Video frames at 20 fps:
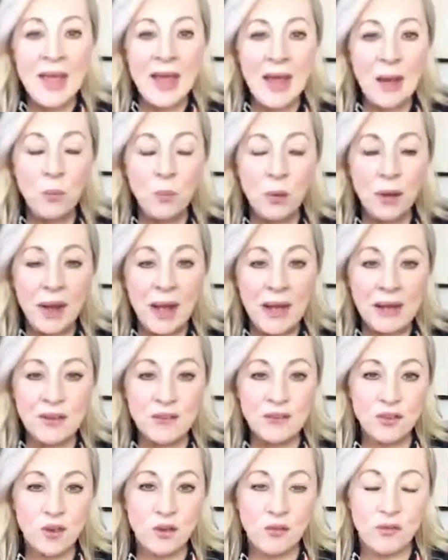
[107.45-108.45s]
And what I
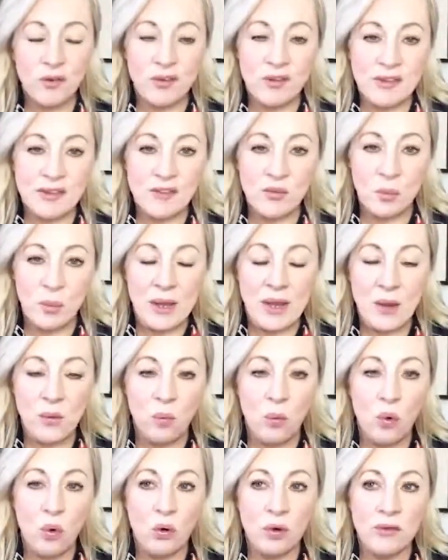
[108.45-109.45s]
discovered this week
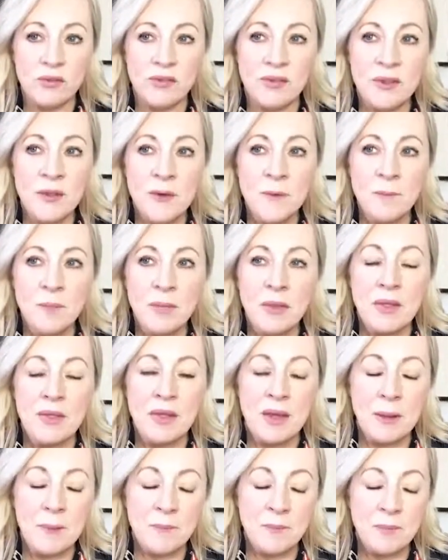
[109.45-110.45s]
was
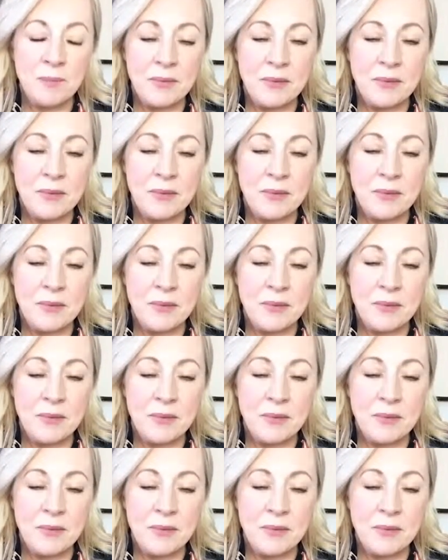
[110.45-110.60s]
that